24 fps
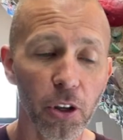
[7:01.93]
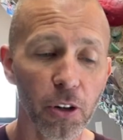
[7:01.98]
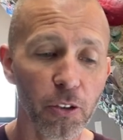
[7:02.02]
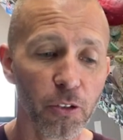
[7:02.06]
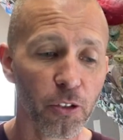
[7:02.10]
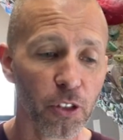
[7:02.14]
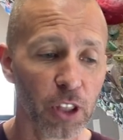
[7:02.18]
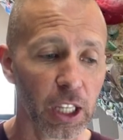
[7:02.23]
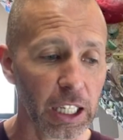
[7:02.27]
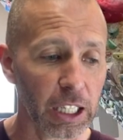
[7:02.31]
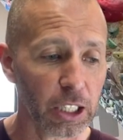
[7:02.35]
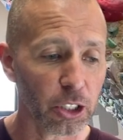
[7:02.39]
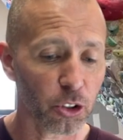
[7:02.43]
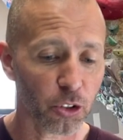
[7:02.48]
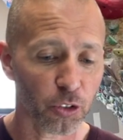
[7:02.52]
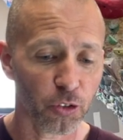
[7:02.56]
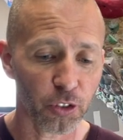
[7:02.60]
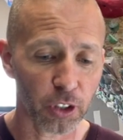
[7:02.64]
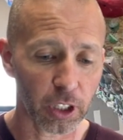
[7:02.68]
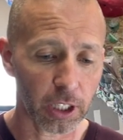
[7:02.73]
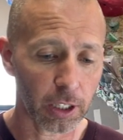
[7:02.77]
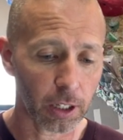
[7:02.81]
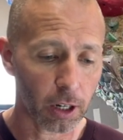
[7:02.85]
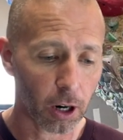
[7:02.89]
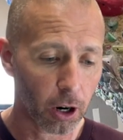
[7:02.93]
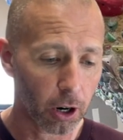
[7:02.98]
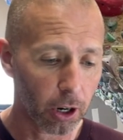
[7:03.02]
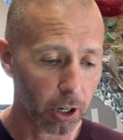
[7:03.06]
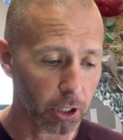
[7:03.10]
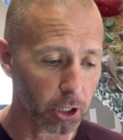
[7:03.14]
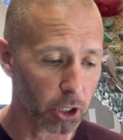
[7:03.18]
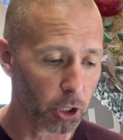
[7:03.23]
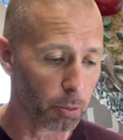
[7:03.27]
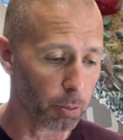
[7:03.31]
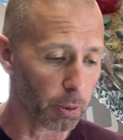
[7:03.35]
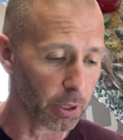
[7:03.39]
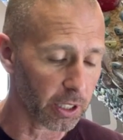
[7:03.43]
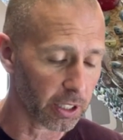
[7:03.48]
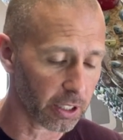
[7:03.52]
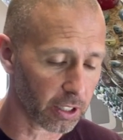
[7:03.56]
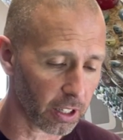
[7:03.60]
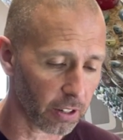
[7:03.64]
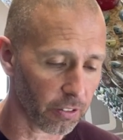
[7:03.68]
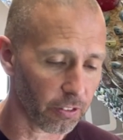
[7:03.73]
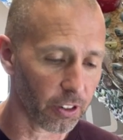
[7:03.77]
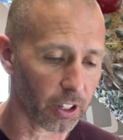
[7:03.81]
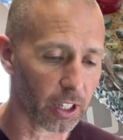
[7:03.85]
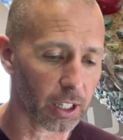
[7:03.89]
of these feet are
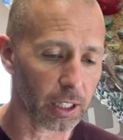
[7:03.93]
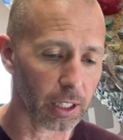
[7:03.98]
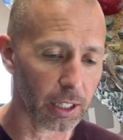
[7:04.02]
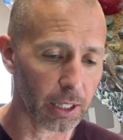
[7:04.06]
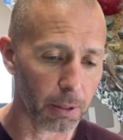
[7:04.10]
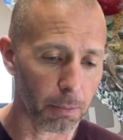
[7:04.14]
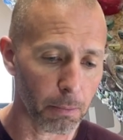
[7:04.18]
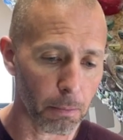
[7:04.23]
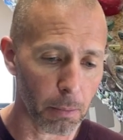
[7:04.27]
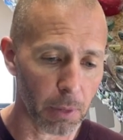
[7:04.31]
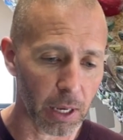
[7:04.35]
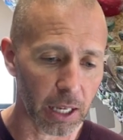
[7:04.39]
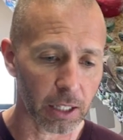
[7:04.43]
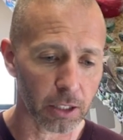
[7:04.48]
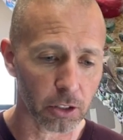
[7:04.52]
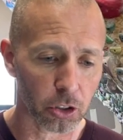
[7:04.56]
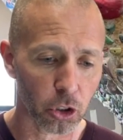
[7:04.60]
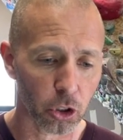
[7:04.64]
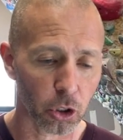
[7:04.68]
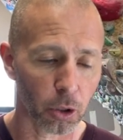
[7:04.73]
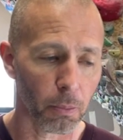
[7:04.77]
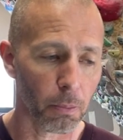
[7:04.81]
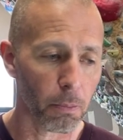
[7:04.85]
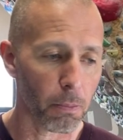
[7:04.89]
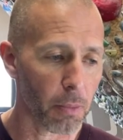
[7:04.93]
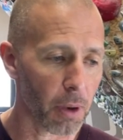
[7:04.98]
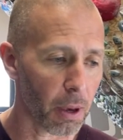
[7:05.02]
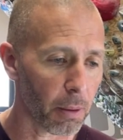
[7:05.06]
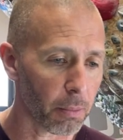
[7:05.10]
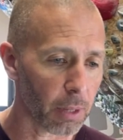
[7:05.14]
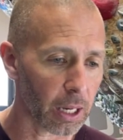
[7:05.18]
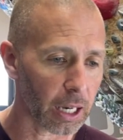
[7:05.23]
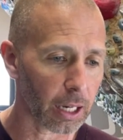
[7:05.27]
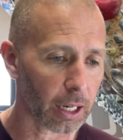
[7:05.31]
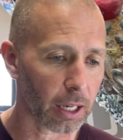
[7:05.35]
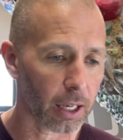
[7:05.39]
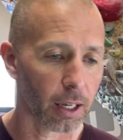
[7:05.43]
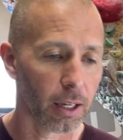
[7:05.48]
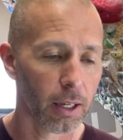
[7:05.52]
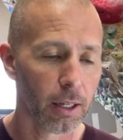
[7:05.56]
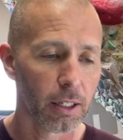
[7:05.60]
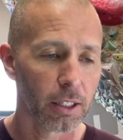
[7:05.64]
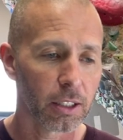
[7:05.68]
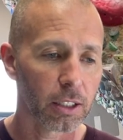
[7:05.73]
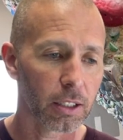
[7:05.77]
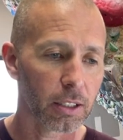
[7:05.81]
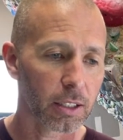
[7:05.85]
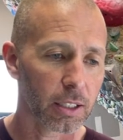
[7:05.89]
specifically meant to mimic
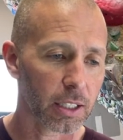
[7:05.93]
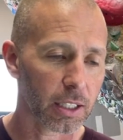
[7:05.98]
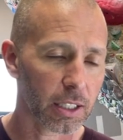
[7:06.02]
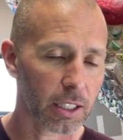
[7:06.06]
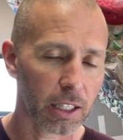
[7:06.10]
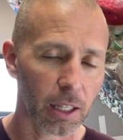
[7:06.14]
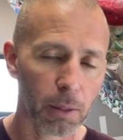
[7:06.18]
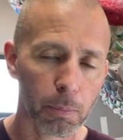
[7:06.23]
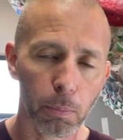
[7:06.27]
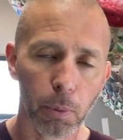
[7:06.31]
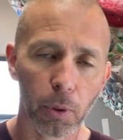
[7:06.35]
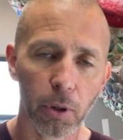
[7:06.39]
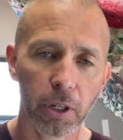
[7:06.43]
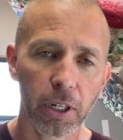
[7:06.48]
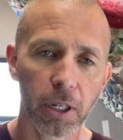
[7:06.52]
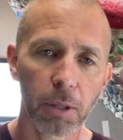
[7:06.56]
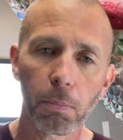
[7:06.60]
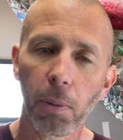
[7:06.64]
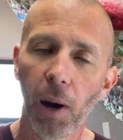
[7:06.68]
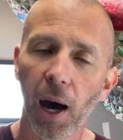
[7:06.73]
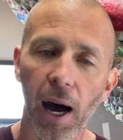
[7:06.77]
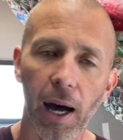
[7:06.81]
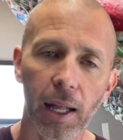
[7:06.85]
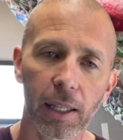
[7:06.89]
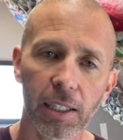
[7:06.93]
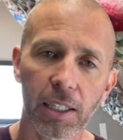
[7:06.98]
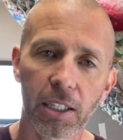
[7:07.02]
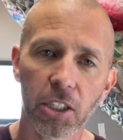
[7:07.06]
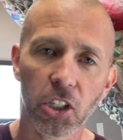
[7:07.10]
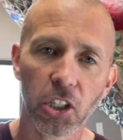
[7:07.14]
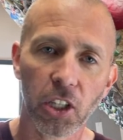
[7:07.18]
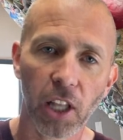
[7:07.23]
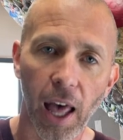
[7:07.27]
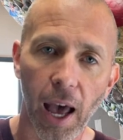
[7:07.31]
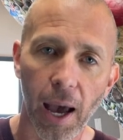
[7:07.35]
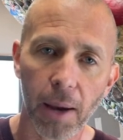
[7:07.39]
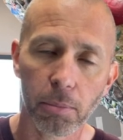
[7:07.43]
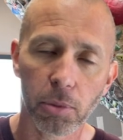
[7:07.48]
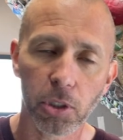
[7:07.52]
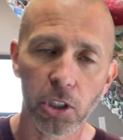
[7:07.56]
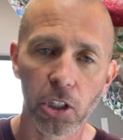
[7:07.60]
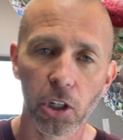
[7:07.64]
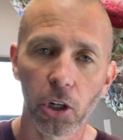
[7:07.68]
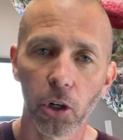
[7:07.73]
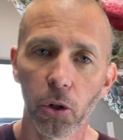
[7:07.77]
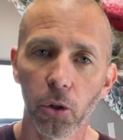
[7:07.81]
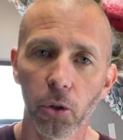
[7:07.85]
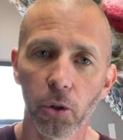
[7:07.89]
slippery polished
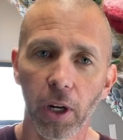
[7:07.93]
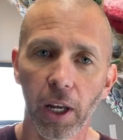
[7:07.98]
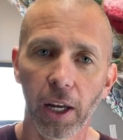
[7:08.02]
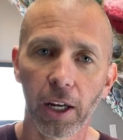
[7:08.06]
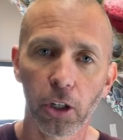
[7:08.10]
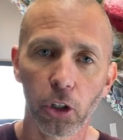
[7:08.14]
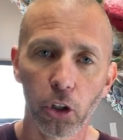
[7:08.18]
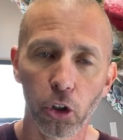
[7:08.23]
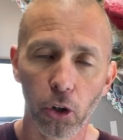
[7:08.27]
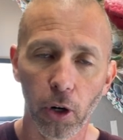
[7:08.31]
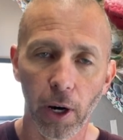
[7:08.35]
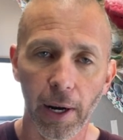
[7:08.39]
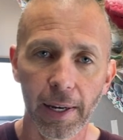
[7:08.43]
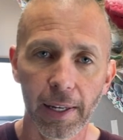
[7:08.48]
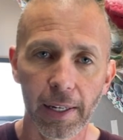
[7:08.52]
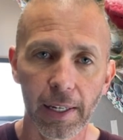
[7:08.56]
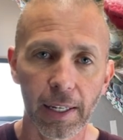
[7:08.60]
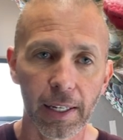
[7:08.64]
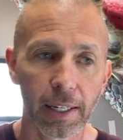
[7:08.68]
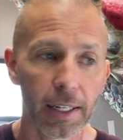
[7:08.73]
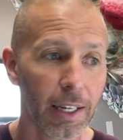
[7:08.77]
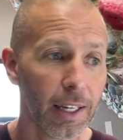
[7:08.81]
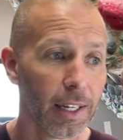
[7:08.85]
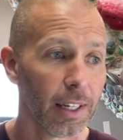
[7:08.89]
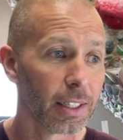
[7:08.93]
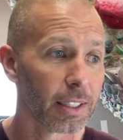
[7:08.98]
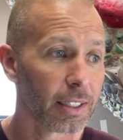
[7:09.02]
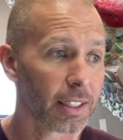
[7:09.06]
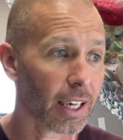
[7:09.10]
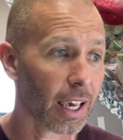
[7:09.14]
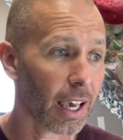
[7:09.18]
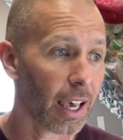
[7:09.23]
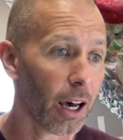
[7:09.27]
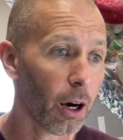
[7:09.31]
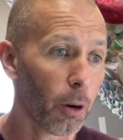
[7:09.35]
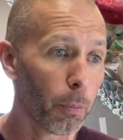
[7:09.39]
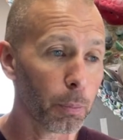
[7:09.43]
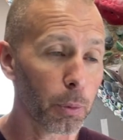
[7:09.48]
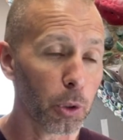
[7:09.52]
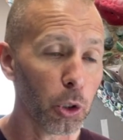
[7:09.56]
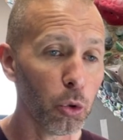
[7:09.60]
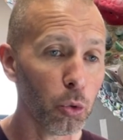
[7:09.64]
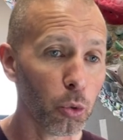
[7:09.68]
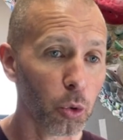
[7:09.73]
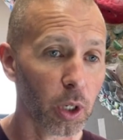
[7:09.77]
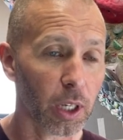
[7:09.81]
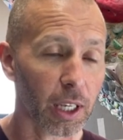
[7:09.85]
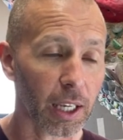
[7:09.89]
limestone and granite to help
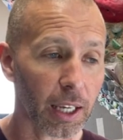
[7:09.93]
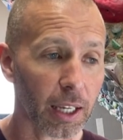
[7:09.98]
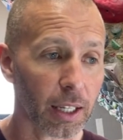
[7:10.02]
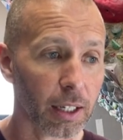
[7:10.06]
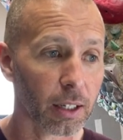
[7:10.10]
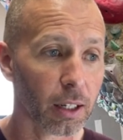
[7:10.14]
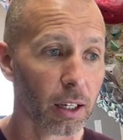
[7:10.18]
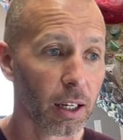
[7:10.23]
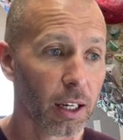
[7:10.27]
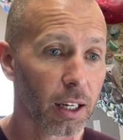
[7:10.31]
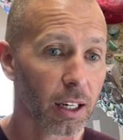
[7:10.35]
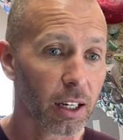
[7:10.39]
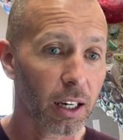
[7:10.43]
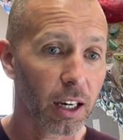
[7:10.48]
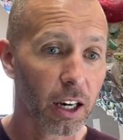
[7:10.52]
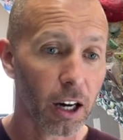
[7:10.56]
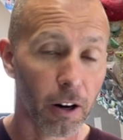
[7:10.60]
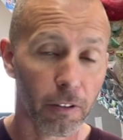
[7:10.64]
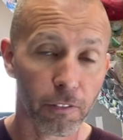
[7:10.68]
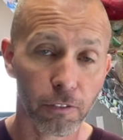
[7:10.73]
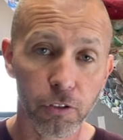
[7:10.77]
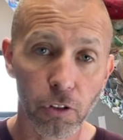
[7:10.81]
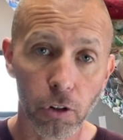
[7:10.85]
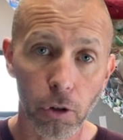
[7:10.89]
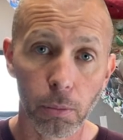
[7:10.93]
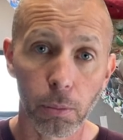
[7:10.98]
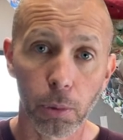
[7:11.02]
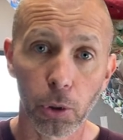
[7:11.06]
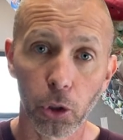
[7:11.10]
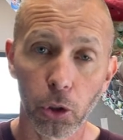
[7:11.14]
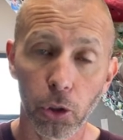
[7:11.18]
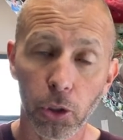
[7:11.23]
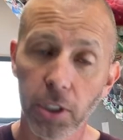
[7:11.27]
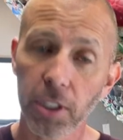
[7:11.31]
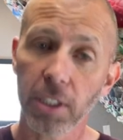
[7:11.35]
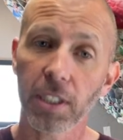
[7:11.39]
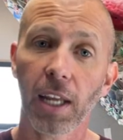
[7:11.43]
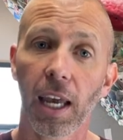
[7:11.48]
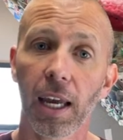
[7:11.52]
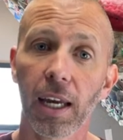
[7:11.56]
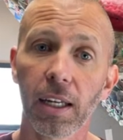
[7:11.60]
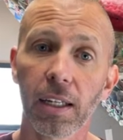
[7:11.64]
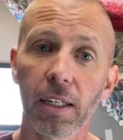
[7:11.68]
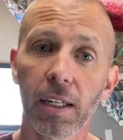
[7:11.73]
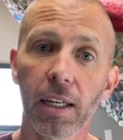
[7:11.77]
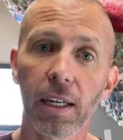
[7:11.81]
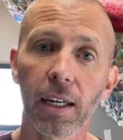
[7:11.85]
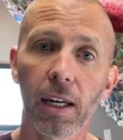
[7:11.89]
you get comfortable
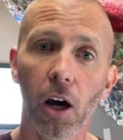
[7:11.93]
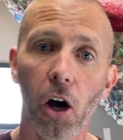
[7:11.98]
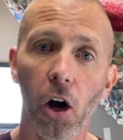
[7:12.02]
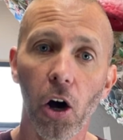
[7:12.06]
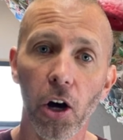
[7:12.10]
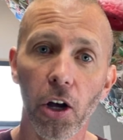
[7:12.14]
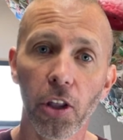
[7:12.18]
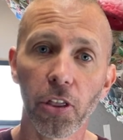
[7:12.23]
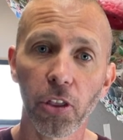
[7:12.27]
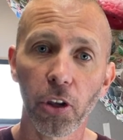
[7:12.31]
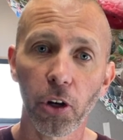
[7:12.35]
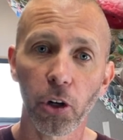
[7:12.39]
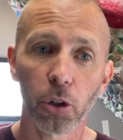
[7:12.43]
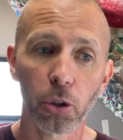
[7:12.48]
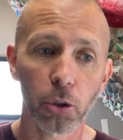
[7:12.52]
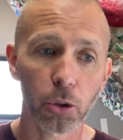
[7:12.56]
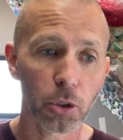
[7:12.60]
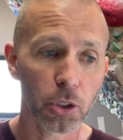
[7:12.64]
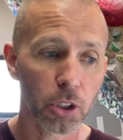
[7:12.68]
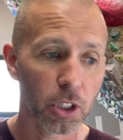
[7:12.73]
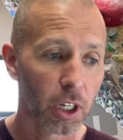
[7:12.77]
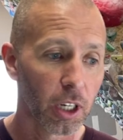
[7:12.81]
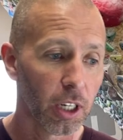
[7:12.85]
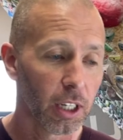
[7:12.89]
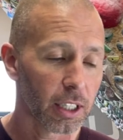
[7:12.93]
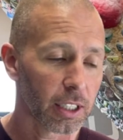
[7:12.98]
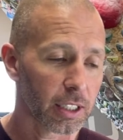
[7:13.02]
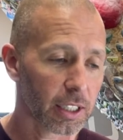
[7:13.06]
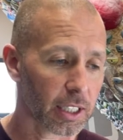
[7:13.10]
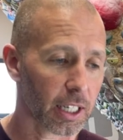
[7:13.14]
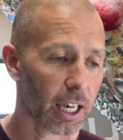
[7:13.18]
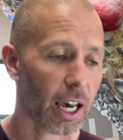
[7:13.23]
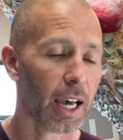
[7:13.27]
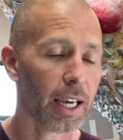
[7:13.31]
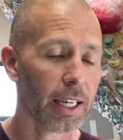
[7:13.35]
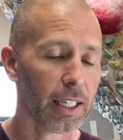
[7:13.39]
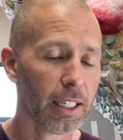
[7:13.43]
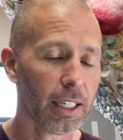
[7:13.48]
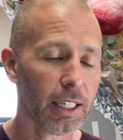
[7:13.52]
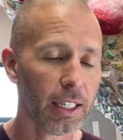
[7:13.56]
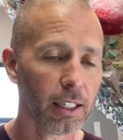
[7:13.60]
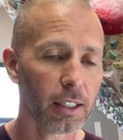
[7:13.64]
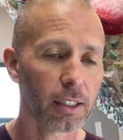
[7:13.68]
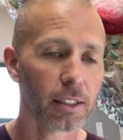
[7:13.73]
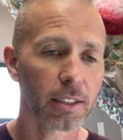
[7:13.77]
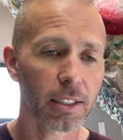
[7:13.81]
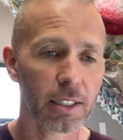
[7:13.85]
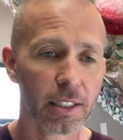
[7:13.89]
standing on those
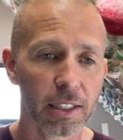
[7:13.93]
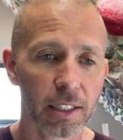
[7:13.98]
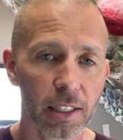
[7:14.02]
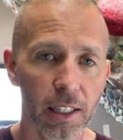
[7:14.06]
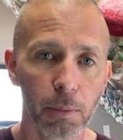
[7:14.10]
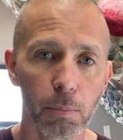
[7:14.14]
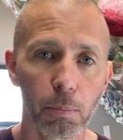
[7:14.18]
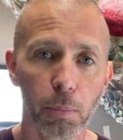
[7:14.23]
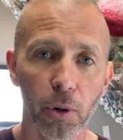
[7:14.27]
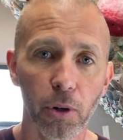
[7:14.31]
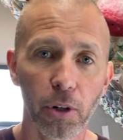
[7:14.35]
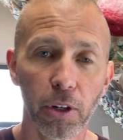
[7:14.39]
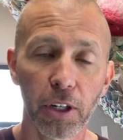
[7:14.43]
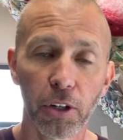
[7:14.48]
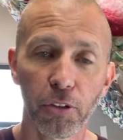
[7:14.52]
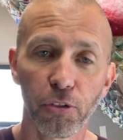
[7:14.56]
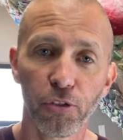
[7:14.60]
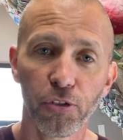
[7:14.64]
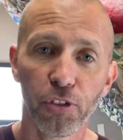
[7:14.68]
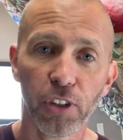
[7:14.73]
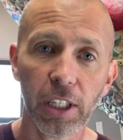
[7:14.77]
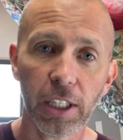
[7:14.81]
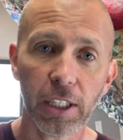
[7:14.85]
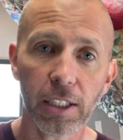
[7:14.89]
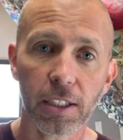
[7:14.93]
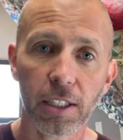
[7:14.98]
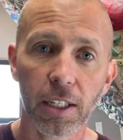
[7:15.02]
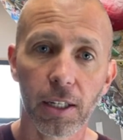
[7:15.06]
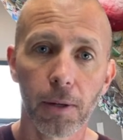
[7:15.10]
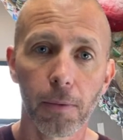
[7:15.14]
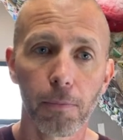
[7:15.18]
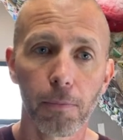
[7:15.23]
tiny slippery feet